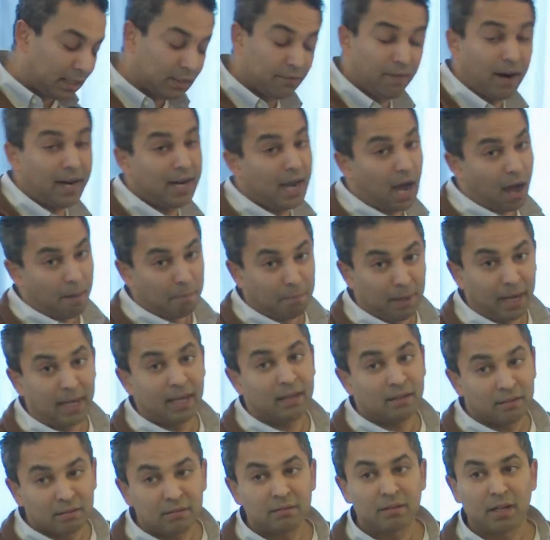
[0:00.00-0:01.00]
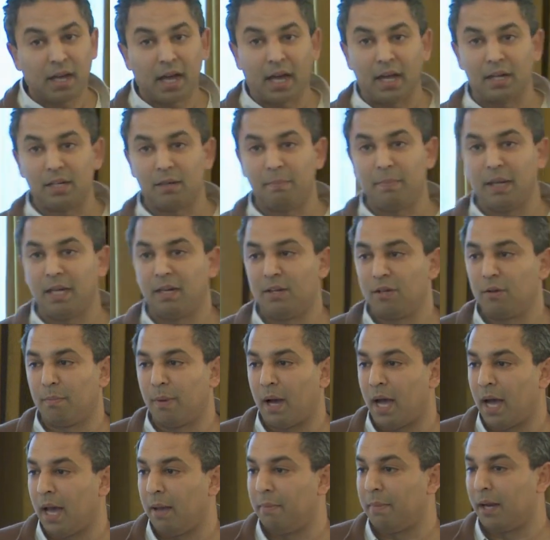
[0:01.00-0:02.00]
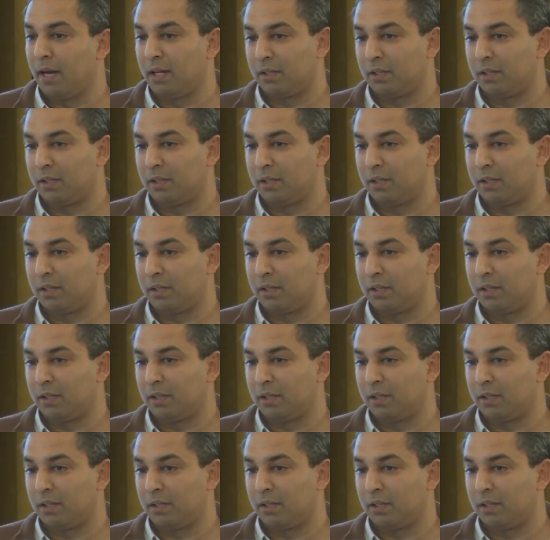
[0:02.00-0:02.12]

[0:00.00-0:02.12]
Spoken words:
it's very humbling to be in Dubai,